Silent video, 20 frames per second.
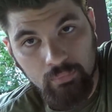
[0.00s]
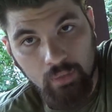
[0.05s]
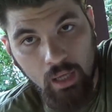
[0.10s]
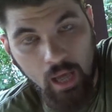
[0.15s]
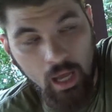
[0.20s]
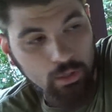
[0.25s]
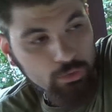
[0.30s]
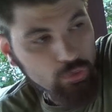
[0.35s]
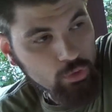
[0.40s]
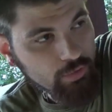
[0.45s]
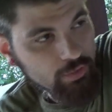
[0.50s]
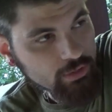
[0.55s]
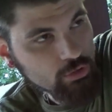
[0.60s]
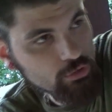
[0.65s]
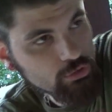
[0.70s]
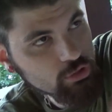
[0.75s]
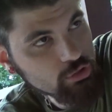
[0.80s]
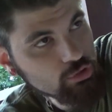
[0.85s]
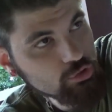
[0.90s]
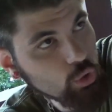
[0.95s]
I don't know if I
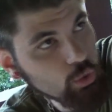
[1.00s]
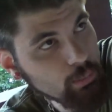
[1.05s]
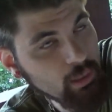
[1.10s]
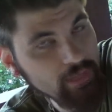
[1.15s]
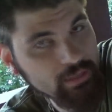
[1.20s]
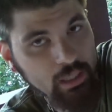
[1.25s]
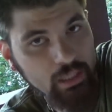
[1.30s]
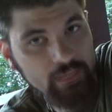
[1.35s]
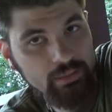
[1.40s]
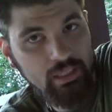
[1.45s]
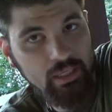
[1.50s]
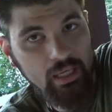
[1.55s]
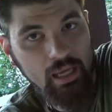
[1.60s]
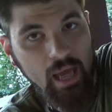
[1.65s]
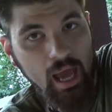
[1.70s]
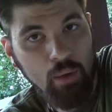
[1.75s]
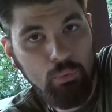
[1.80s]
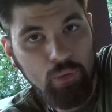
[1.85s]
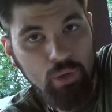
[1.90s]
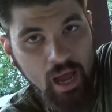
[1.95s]
told you the story about Dante.
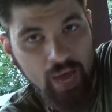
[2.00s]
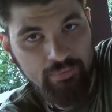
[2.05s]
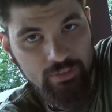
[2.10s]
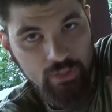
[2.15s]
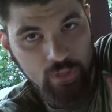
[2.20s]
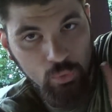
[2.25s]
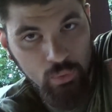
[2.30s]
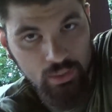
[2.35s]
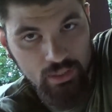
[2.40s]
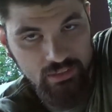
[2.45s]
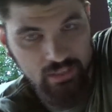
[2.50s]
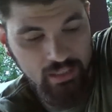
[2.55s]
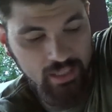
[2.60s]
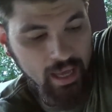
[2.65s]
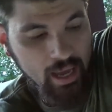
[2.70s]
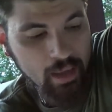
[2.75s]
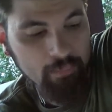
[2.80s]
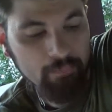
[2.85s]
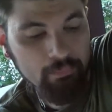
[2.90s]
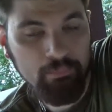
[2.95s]
I will have to go into
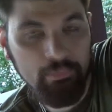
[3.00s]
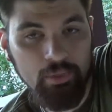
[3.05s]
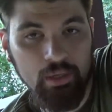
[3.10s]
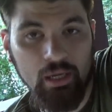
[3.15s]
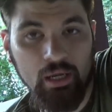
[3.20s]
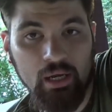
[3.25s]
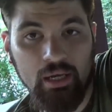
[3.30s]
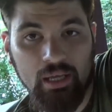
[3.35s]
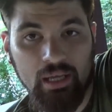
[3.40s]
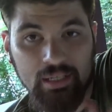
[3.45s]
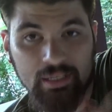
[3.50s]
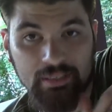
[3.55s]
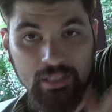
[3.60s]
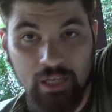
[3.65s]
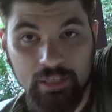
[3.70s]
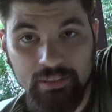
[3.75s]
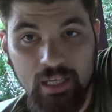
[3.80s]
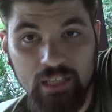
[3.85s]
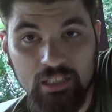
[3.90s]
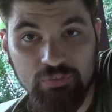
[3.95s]
that, but yeah,
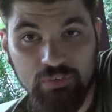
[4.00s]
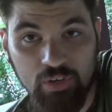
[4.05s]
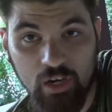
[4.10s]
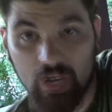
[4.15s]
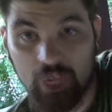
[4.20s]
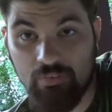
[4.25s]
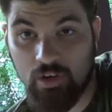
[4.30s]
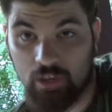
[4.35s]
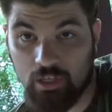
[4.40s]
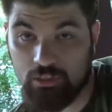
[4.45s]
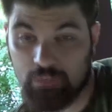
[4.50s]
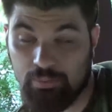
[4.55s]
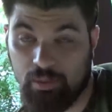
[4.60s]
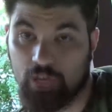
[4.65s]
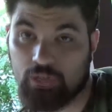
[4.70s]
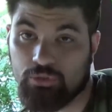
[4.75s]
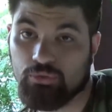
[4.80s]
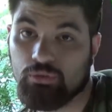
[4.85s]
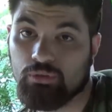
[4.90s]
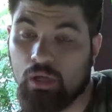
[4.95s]
Dante is very, very
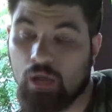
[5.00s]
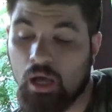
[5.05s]
special.